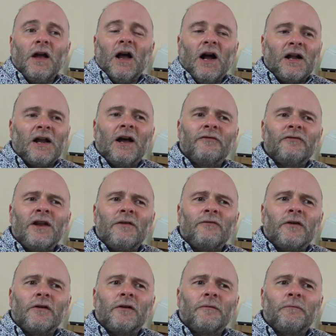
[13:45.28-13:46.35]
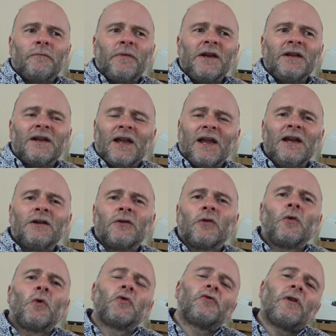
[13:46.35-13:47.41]
And I've never been keen on
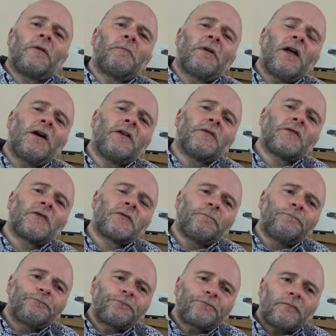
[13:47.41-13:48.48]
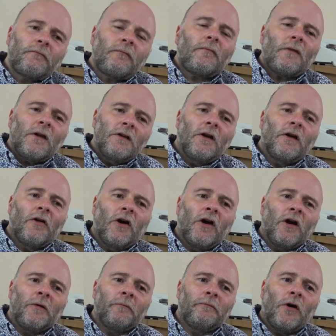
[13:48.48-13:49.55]
ordering plants
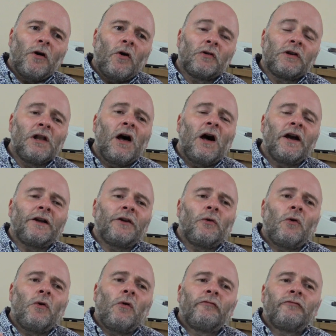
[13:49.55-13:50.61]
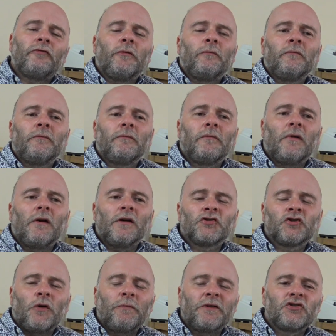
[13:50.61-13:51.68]
online or from a
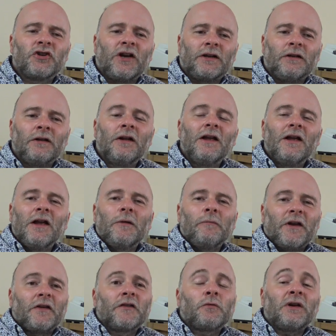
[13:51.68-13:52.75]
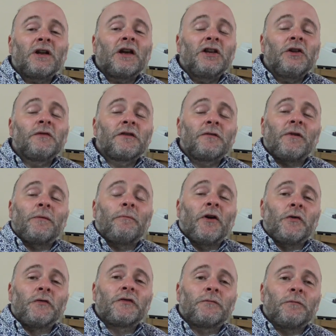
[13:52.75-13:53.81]
shopping channel, because when I used to be a
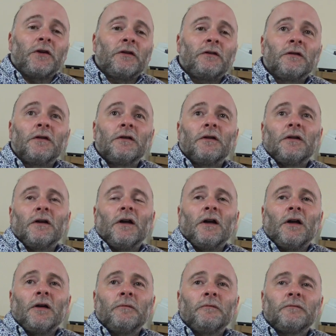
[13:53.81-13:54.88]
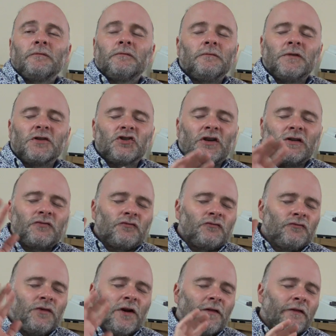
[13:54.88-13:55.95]
postman, which I'd
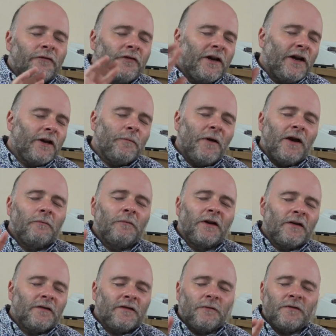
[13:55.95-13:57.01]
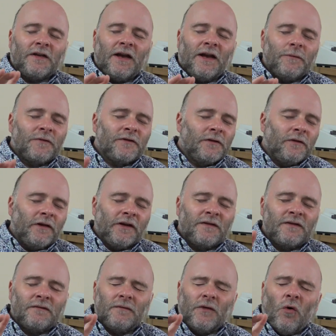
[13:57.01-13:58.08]
rather forget about because it was absolutely
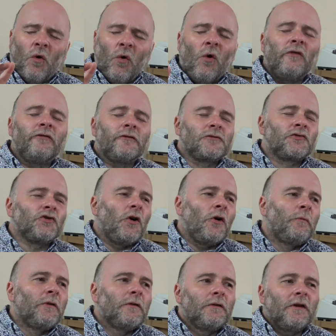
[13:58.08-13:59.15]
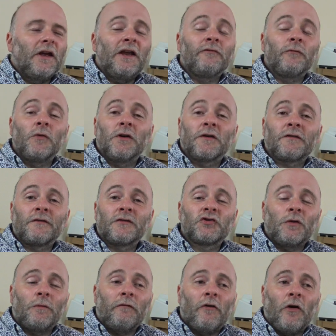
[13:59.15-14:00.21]
awful job, even worse than the
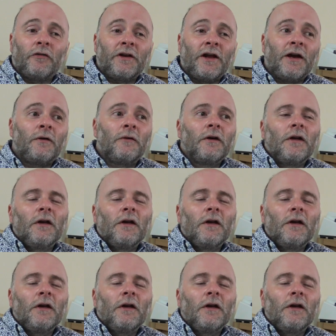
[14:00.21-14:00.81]
job I've got now,